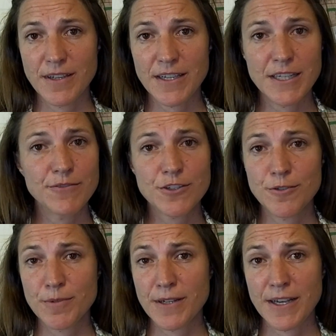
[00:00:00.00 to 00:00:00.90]
and gives
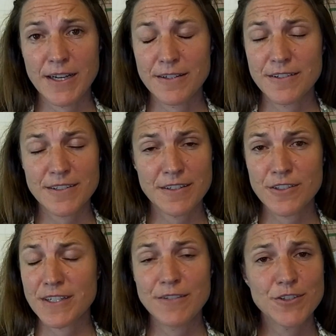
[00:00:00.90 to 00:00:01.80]

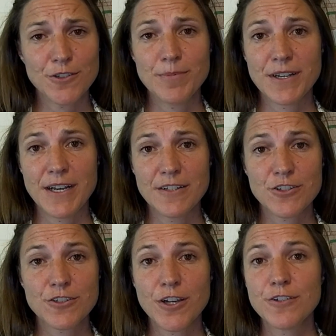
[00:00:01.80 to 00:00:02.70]

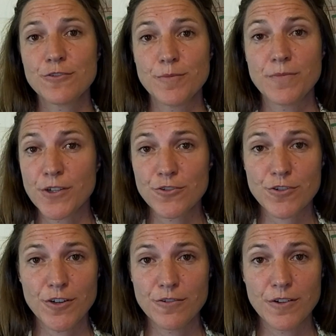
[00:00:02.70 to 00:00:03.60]
supercars total
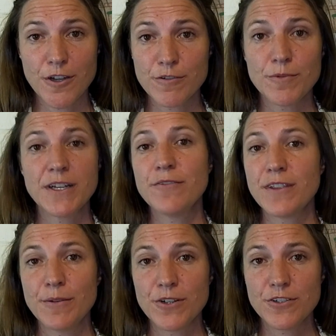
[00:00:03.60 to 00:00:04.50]
control over whatever
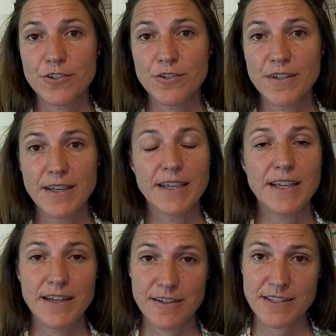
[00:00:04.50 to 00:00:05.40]
they want to do
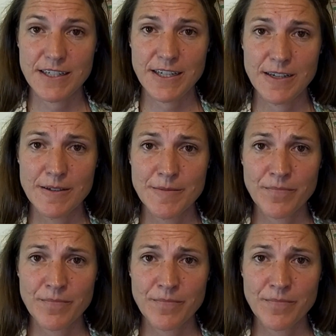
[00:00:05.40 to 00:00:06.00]
in our city.